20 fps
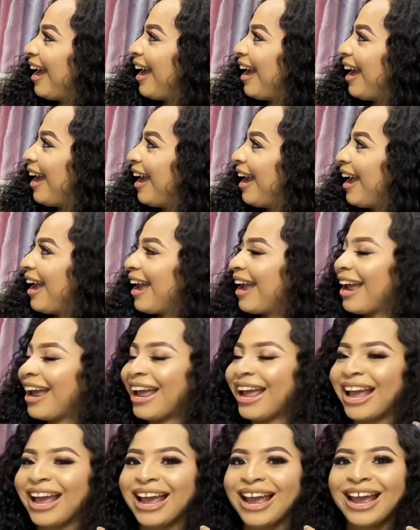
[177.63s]

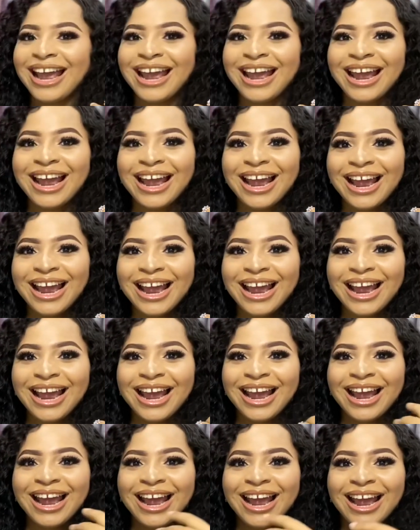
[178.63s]

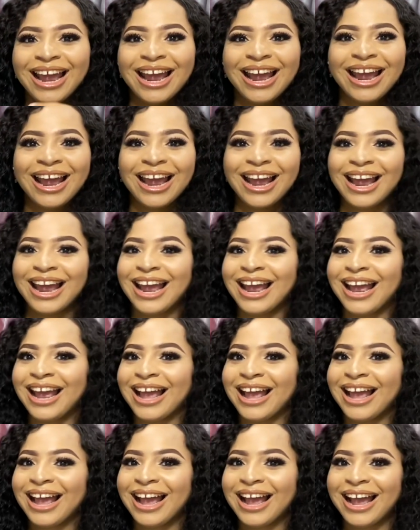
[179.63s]

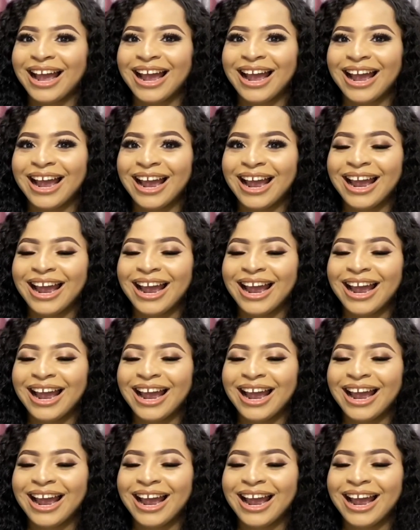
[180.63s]
This person isn't speaking.